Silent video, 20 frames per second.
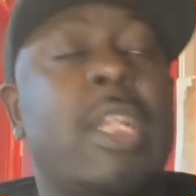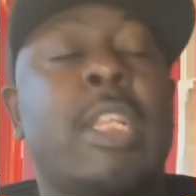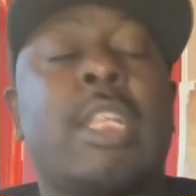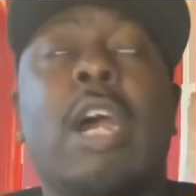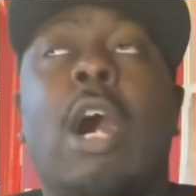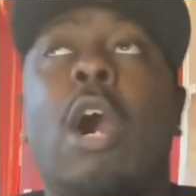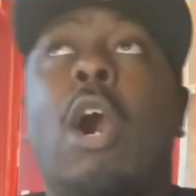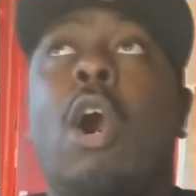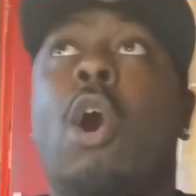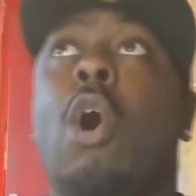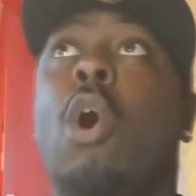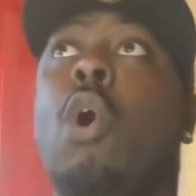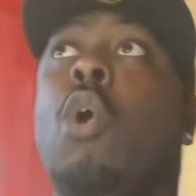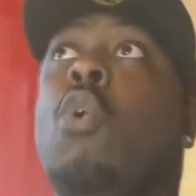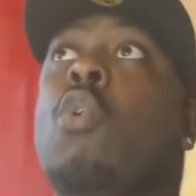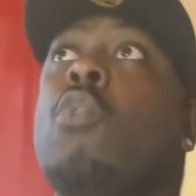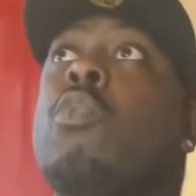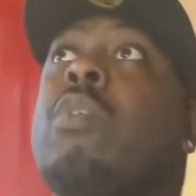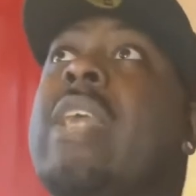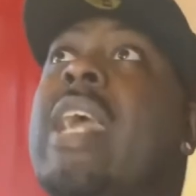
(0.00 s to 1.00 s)
the
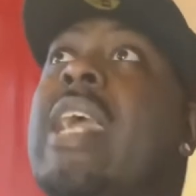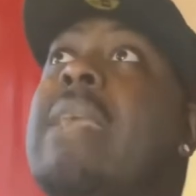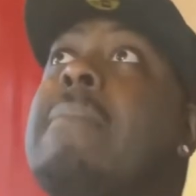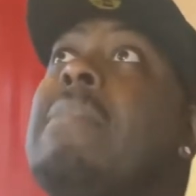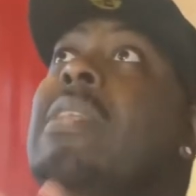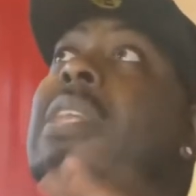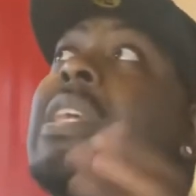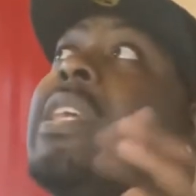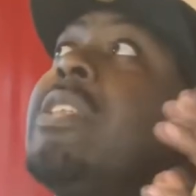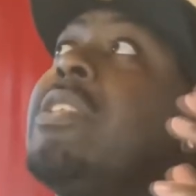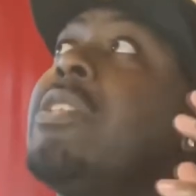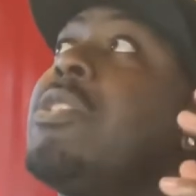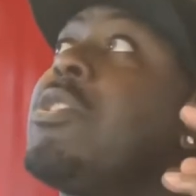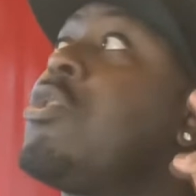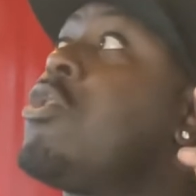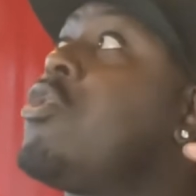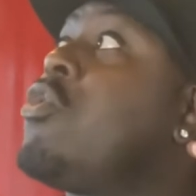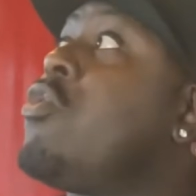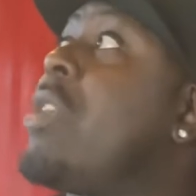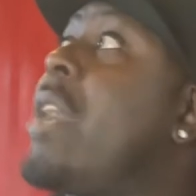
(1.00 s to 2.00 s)
whole gaming
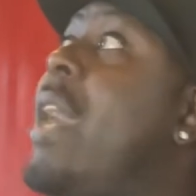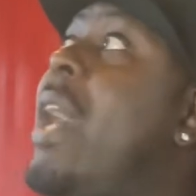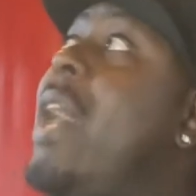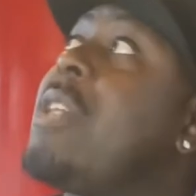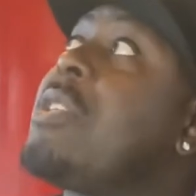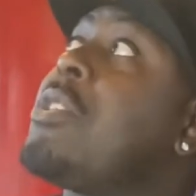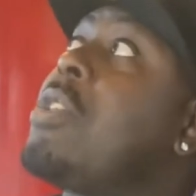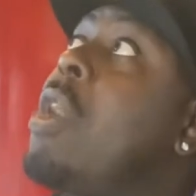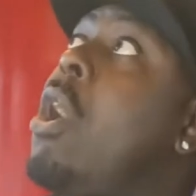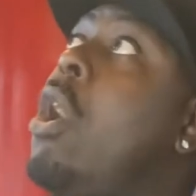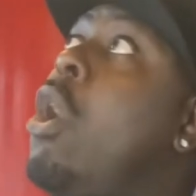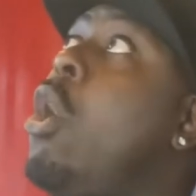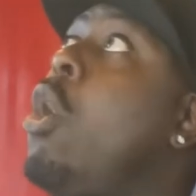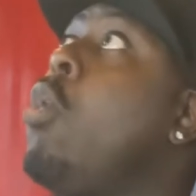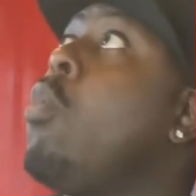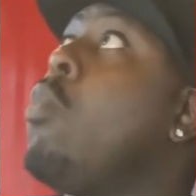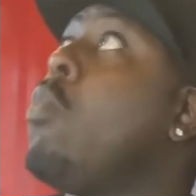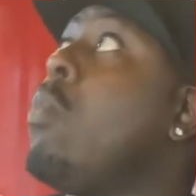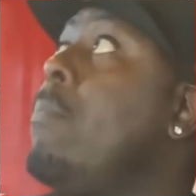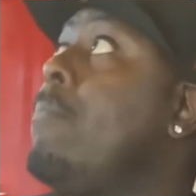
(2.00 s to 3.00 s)
industry as a
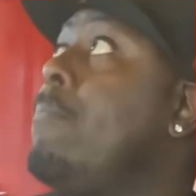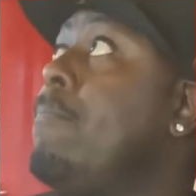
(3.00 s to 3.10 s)
whole,